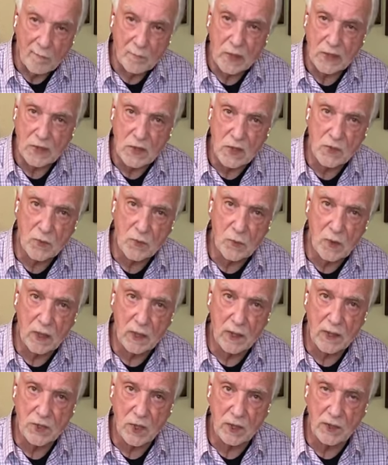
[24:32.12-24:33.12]
But this
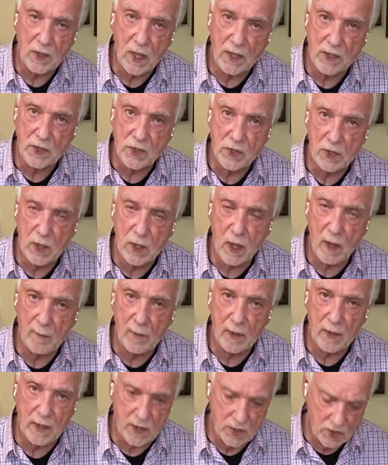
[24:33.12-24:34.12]
really is a nice
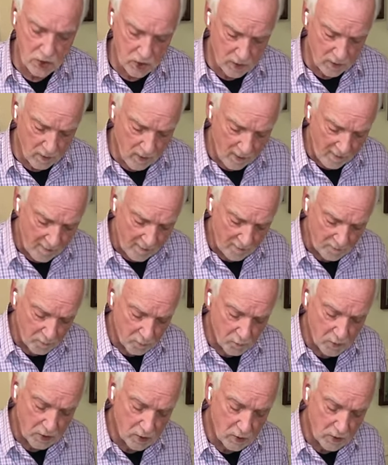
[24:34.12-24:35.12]
combination
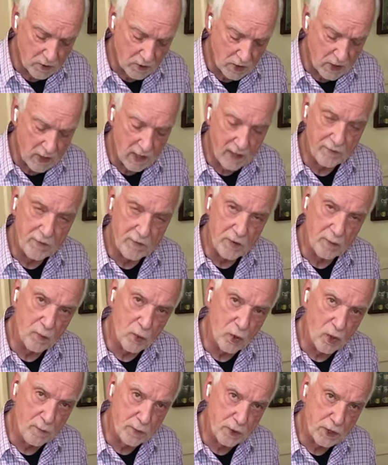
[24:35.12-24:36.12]
because you have the
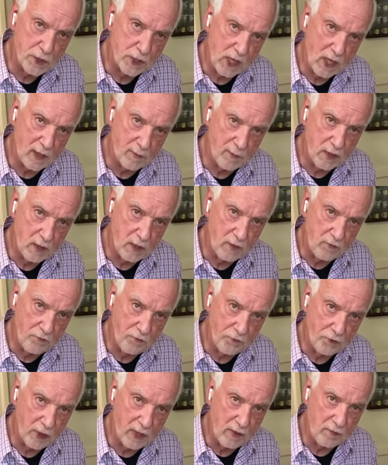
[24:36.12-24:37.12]
more predominant
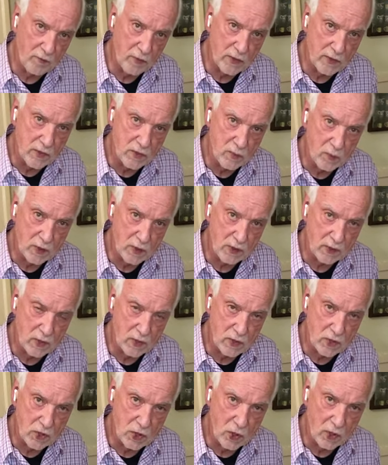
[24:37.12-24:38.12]
flavors with
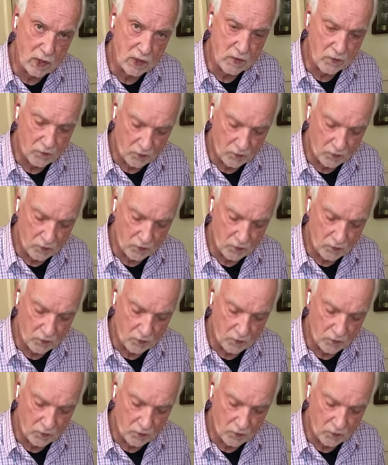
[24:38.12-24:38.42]
the sauce